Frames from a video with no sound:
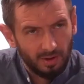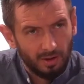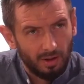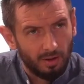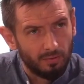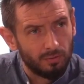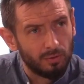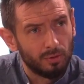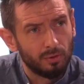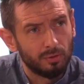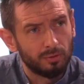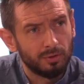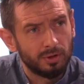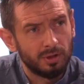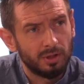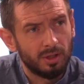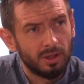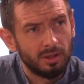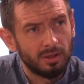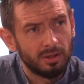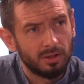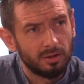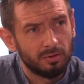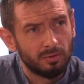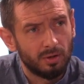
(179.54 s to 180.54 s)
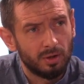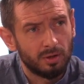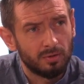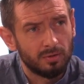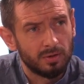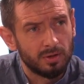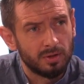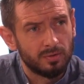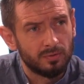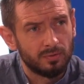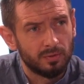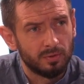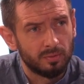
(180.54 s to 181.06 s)
Have you already had
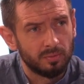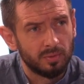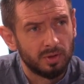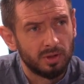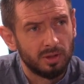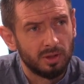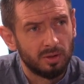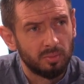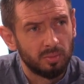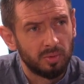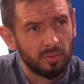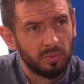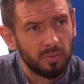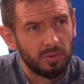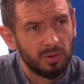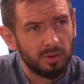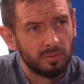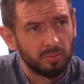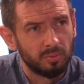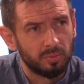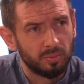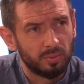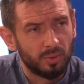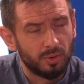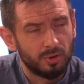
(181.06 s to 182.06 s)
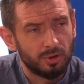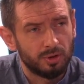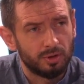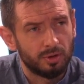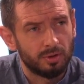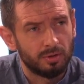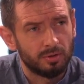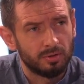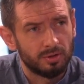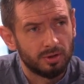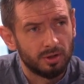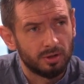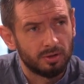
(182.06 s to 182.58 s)
inquiries from the M P P and project
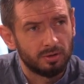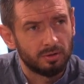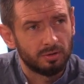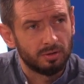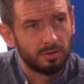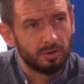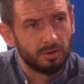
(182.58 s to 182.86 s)
cargo sector?